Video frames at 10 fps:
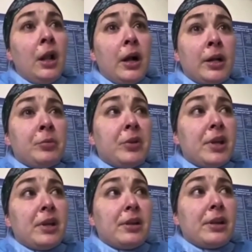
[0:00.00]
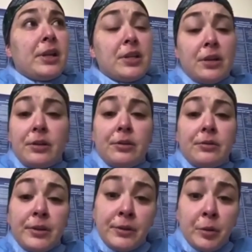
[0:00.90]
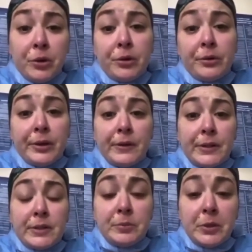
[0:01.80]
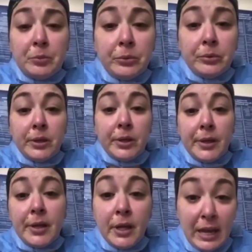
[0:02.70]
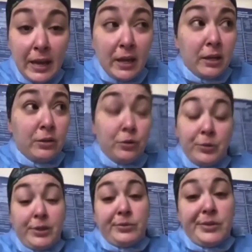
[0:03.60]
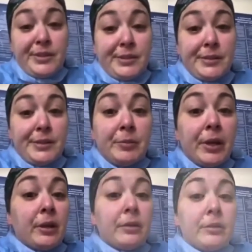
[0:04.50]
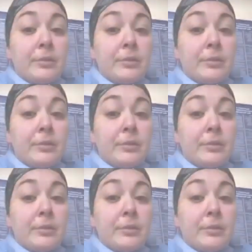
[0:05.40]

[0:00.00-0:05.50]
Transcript: I am literally telling you that they're murdering these people. And nobody will listen to me.